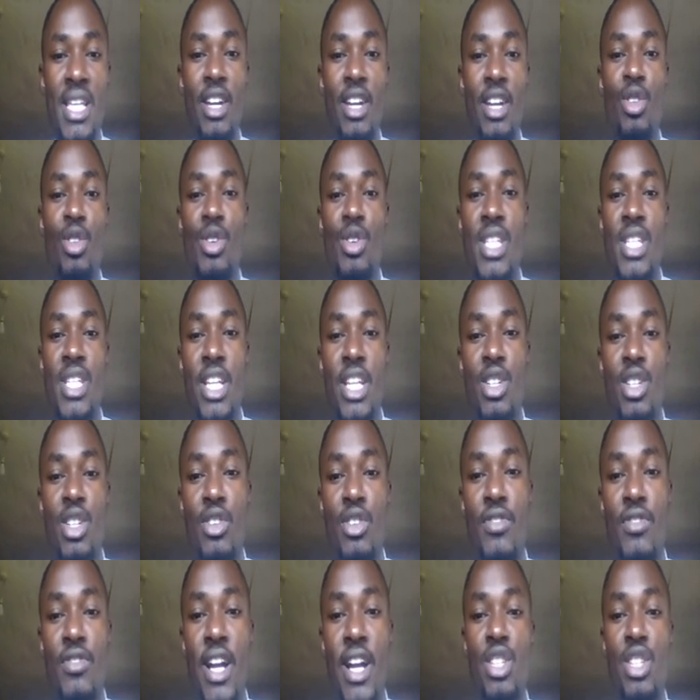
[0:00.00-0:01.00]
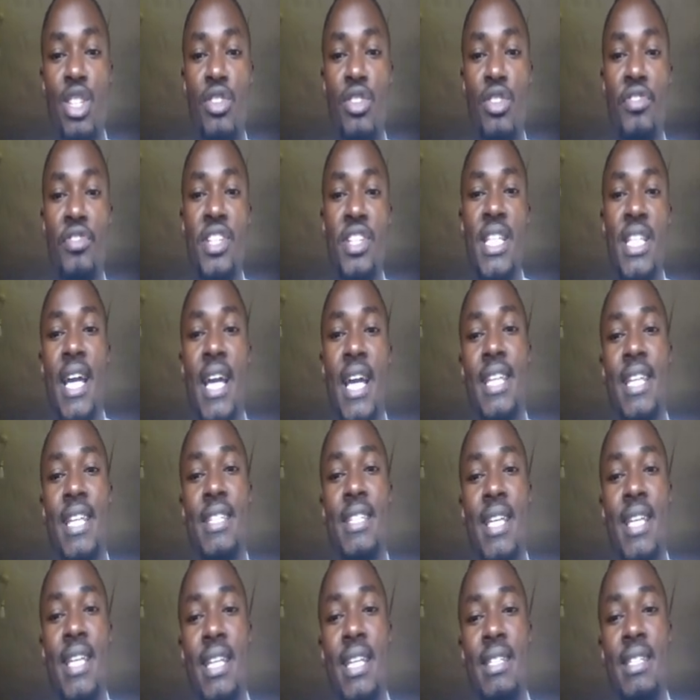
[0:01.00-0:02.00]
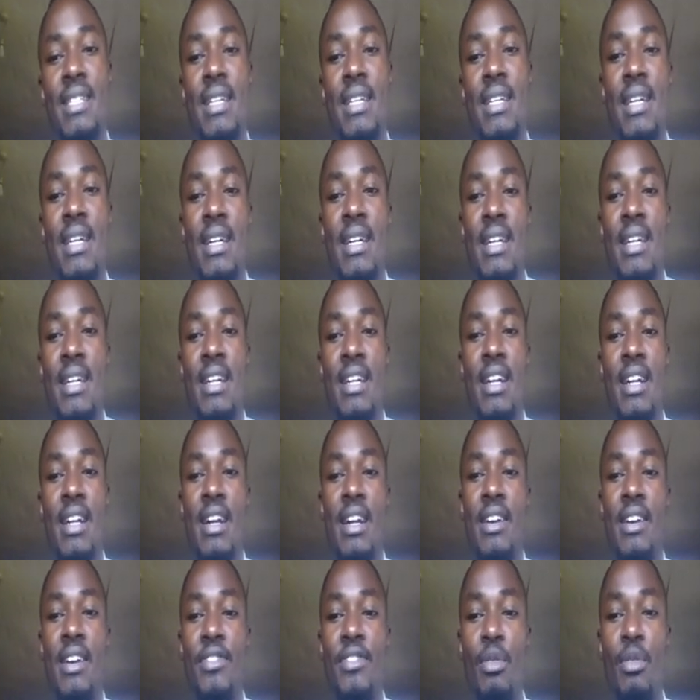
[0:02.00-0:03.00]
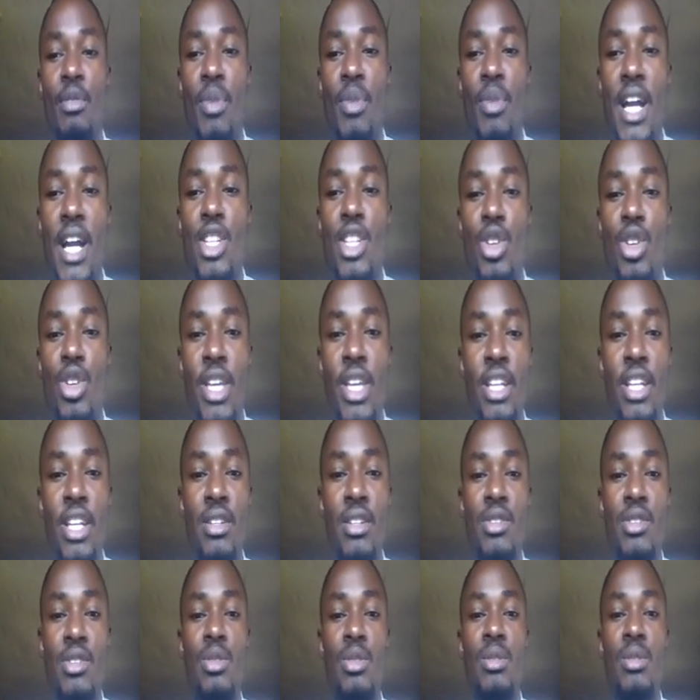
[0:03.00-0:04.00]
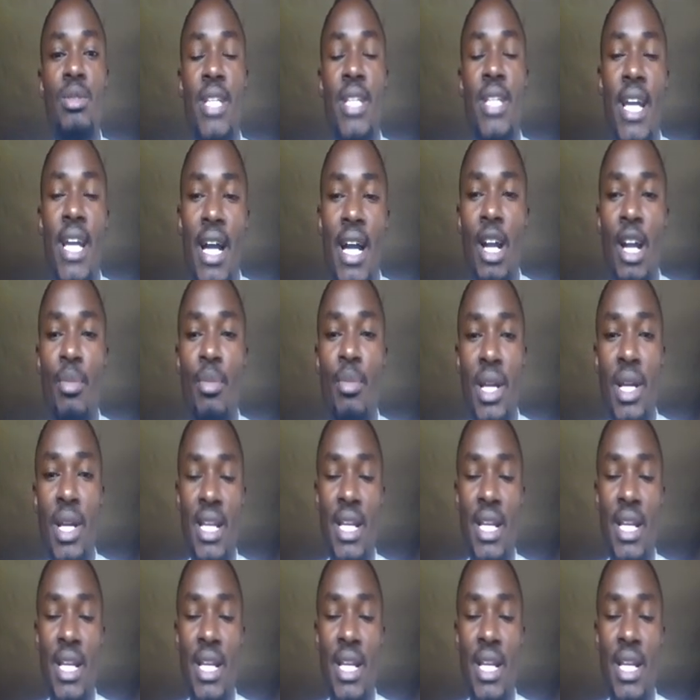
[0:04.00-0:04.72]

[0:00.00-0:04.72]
cross-section of Kaiso Fish Learning Site from Kaiso Hill to Lake Albert.